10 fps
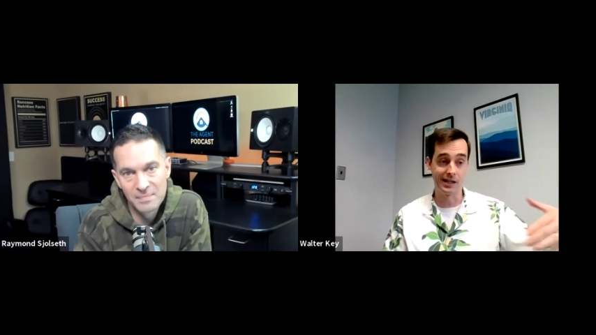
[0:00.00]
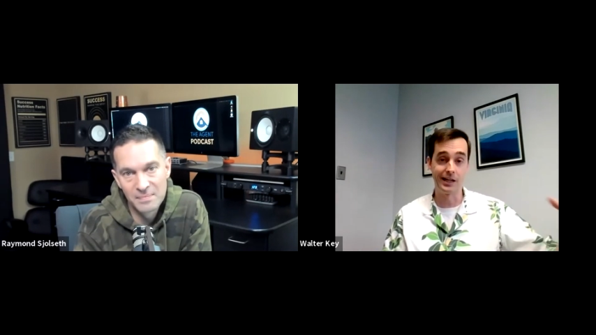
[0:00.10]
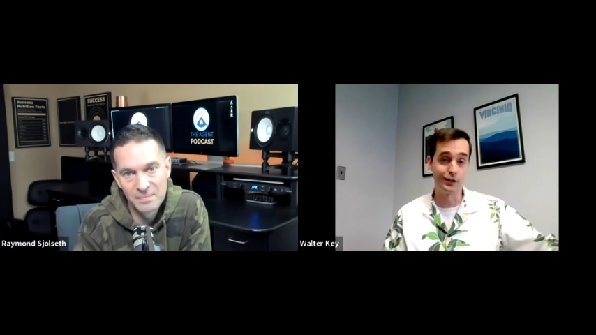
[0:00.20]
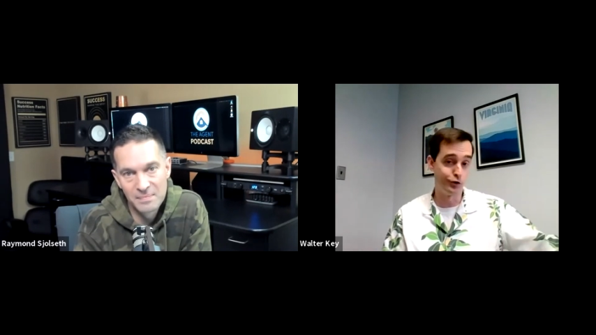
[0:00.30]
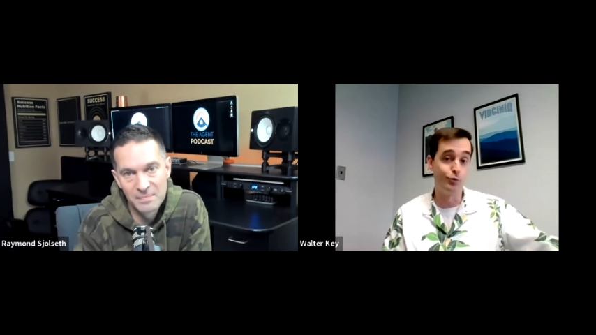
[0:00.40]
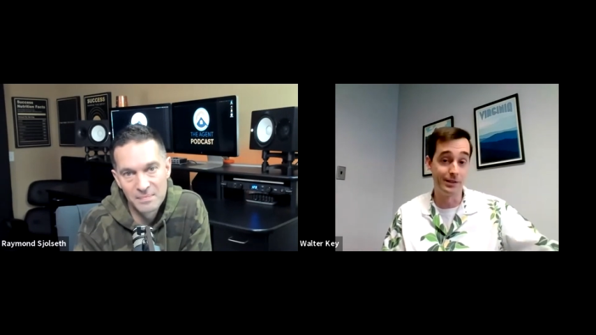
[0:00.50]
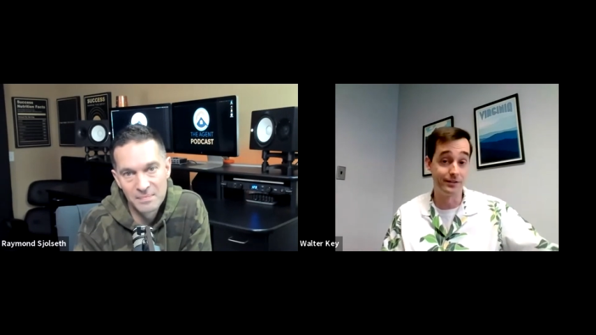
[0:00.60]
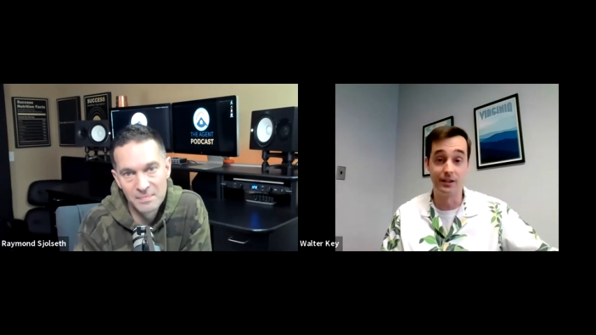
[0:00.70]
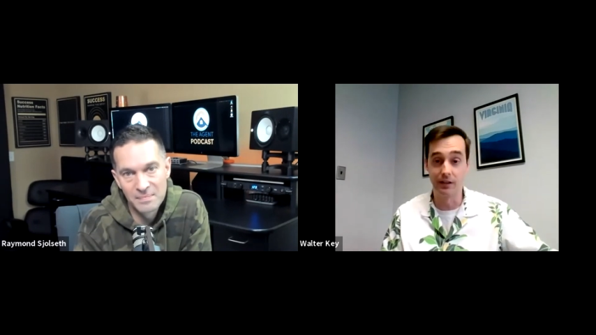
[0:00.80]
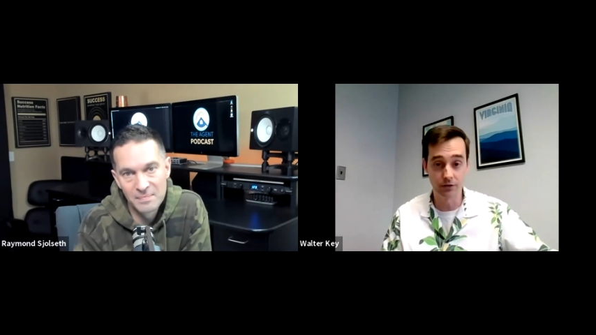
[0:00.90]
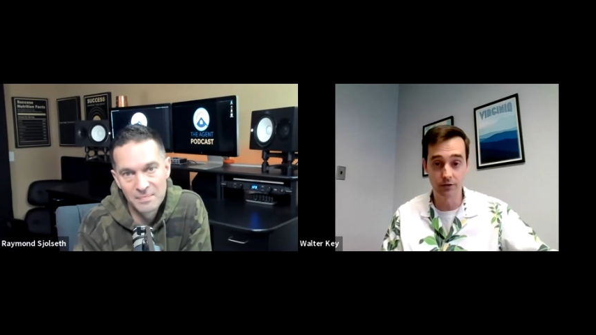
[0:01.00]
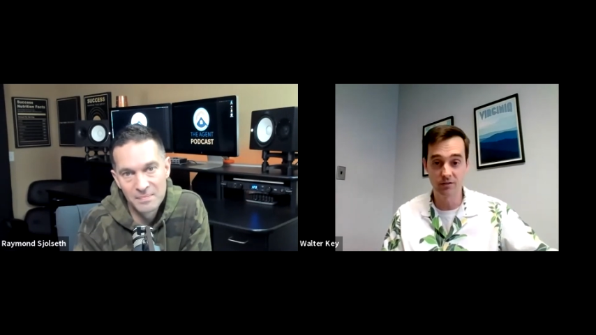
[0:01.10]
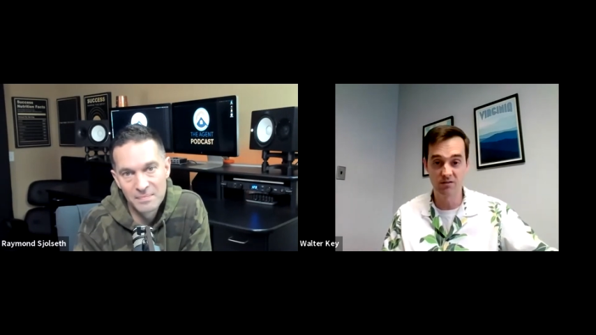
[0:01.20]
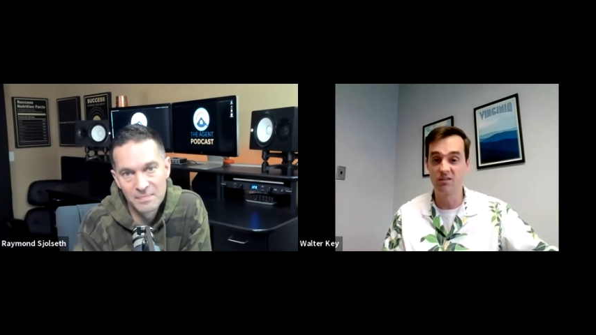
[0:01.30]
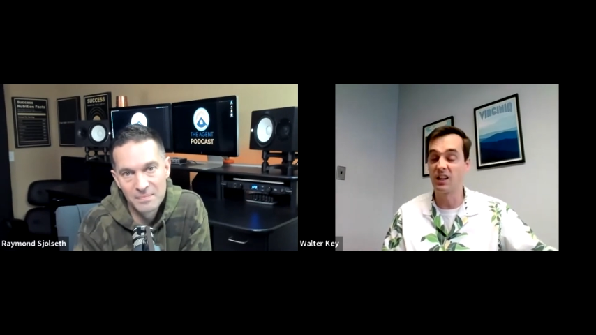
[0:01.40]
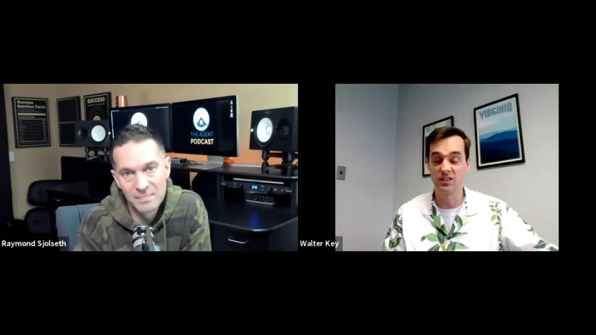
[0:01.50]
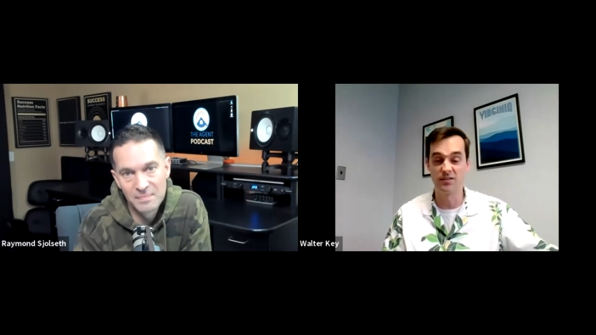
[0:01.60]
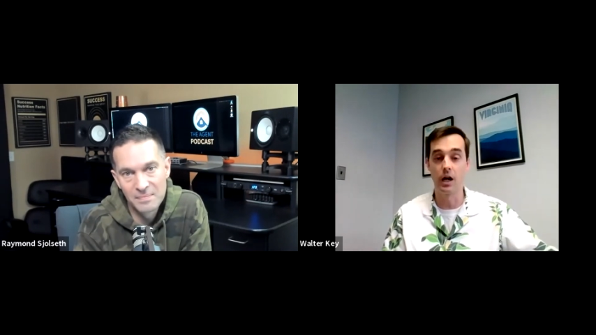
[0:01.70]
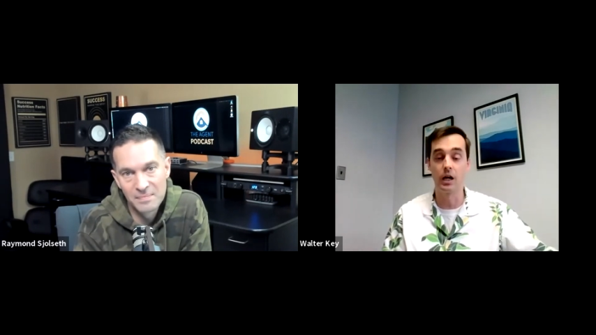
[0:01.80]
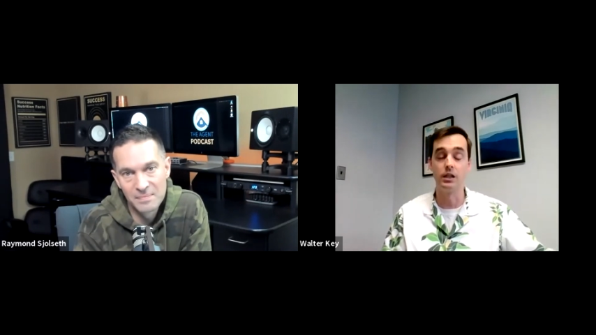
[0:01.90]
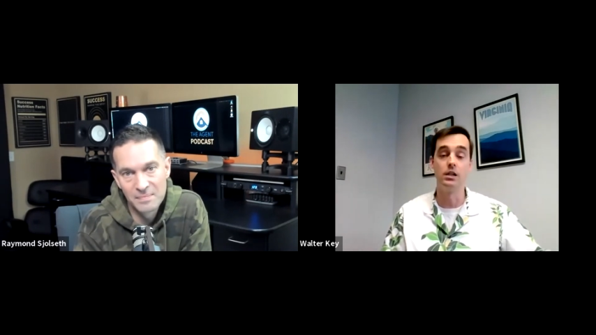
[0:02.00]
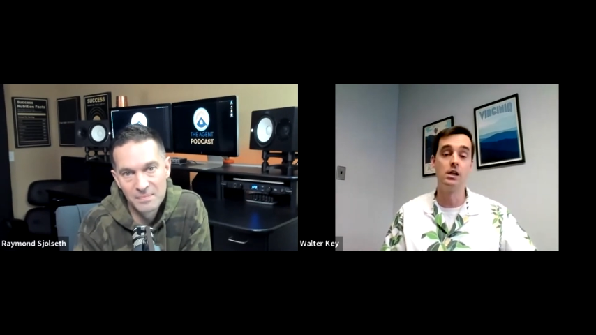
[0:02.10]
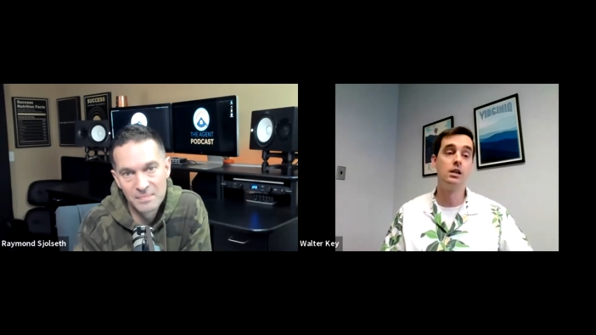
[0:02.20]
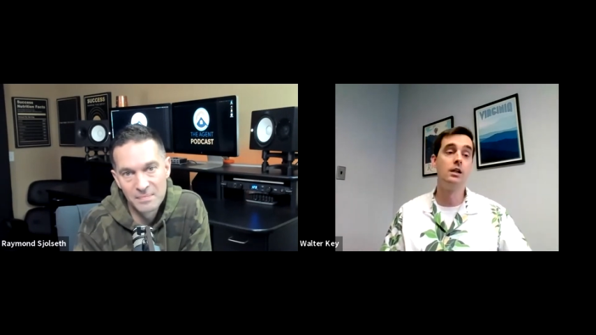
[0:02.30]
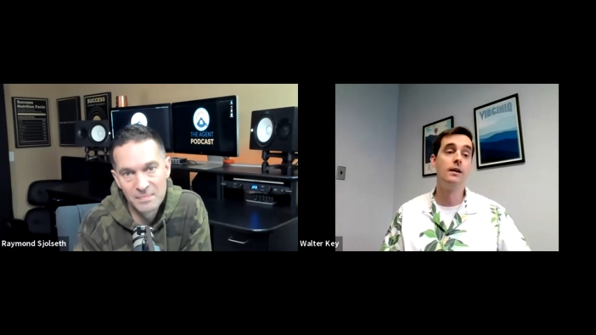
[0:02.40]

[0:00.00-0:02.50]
Speaker 1: and I do business. That's fine.